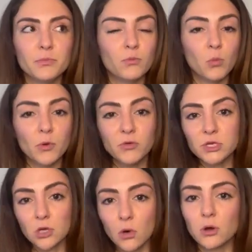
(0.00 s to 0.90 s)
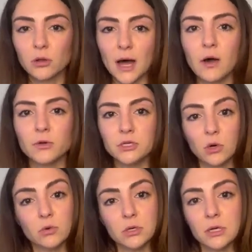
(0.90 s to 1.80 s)
when we don't allow and
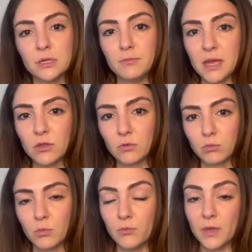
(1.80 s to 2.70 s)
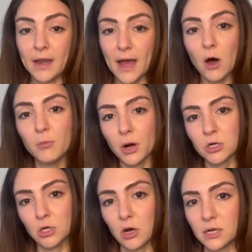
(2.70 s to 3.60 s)
don't and help
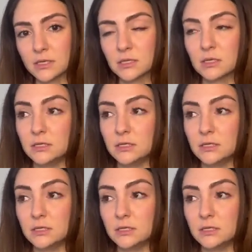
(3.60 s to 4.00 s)
our dogs